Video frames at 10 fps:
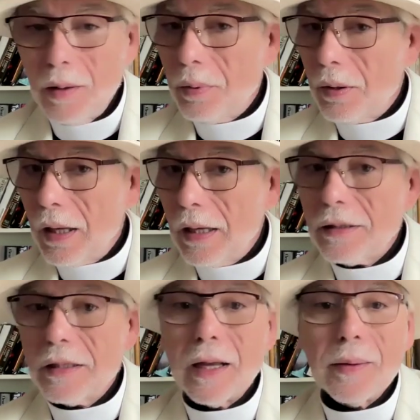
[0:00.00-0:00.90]

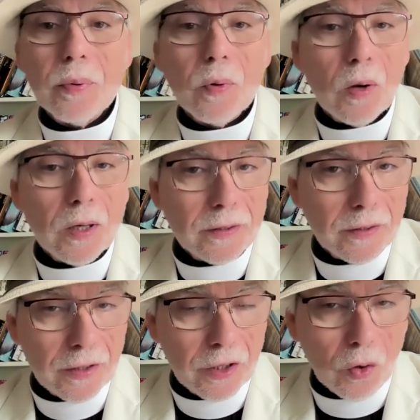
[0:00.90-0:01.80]
Plus, they brought
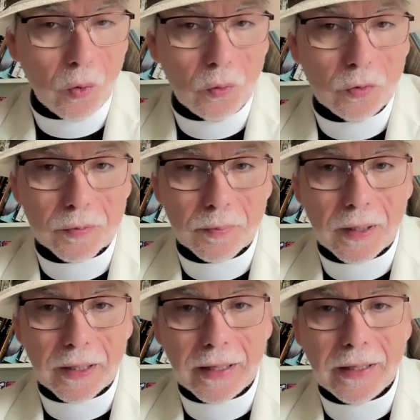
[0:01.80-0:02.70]
the old
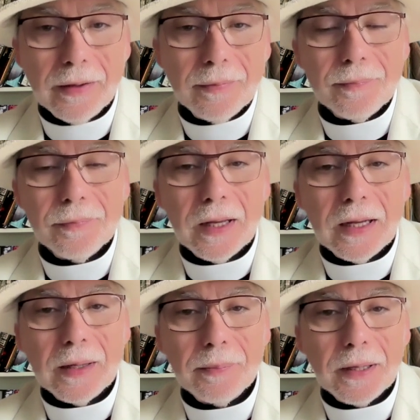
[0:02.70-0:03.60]
money
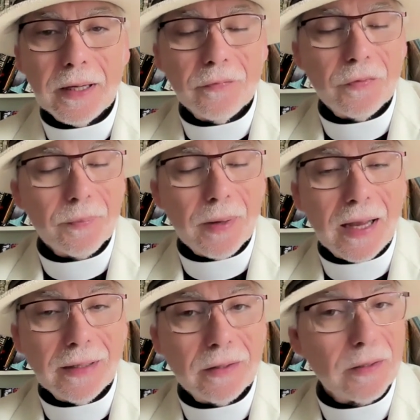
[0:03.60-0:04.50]
that had been given
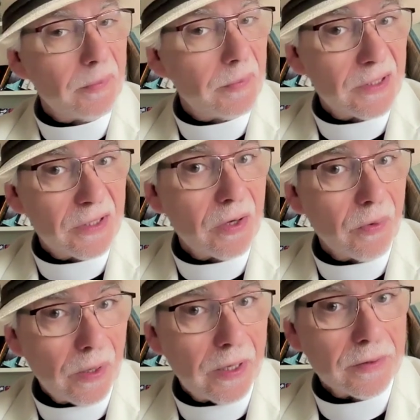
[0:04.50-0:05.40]
back to them
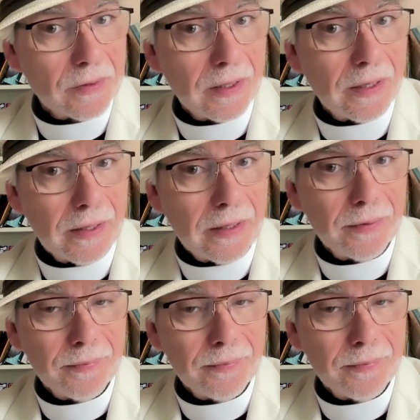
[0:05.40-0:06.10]
mysteriously.